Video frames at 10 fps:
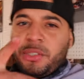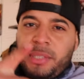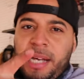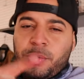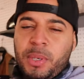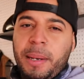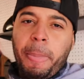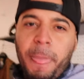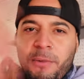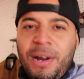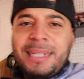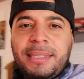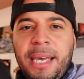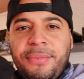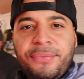catch you on the next one. Ride
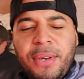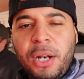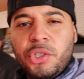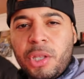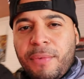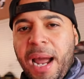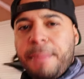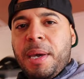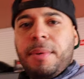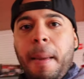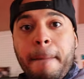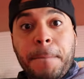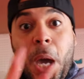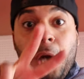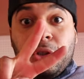safe and enjoy the ride, baby.
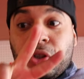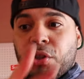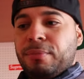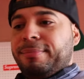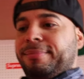Peace.